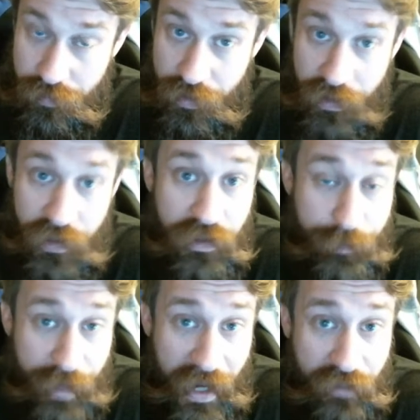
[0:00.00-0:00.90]
in the
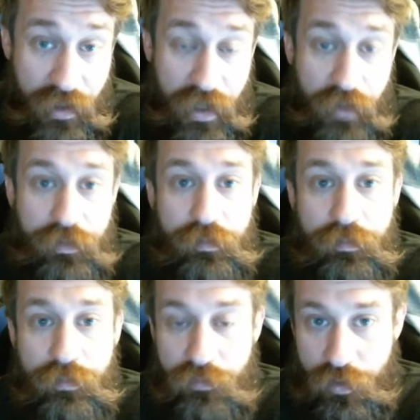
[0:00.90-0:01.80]
background
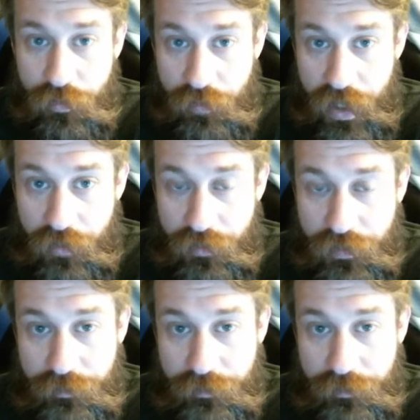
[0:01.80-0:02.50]
moving around.